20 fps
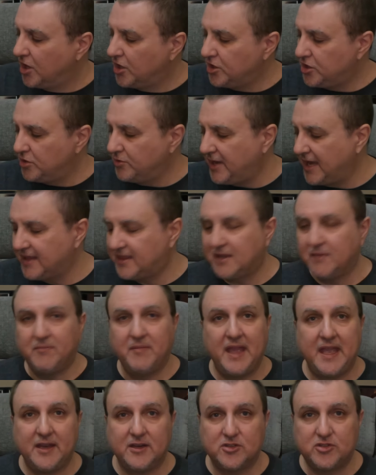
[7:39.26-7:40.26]
You hit the
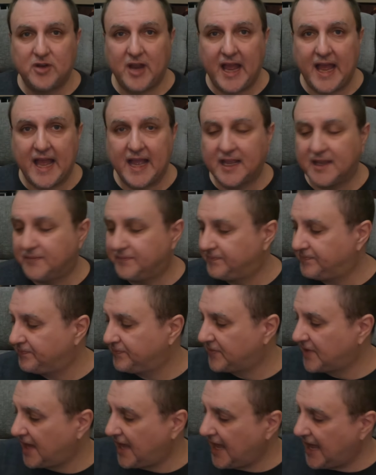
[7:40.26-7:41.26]
main track,
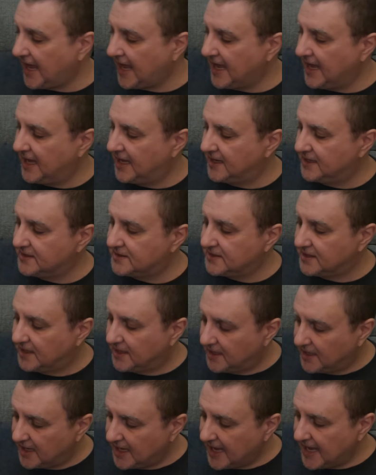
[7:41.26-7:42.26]
and
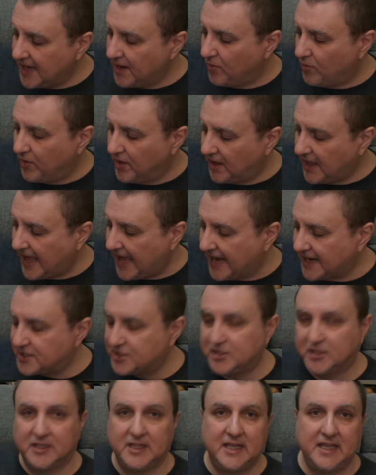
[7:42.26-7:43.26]
it will
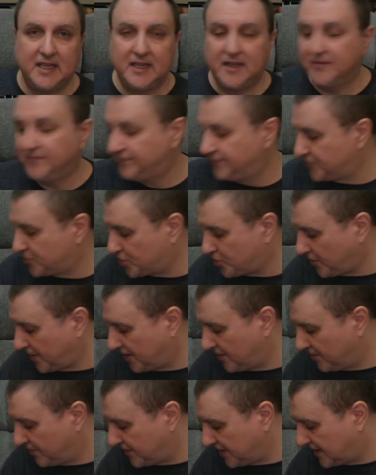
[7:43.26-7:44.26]
actually
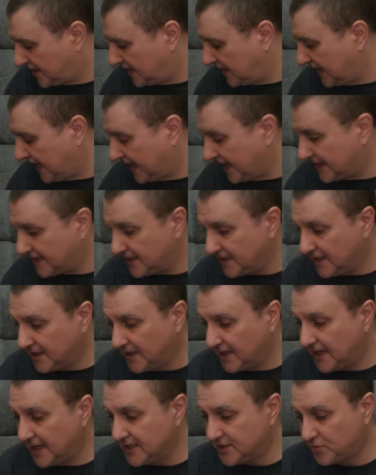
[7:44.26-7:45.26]
trigger the click
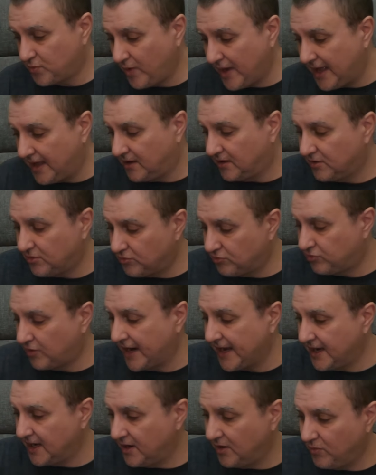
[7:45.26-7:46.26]
as well,
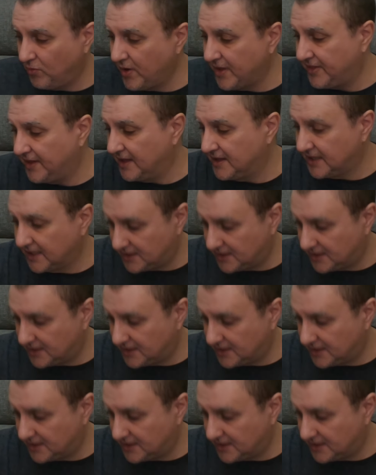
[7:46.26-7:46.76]
right with it.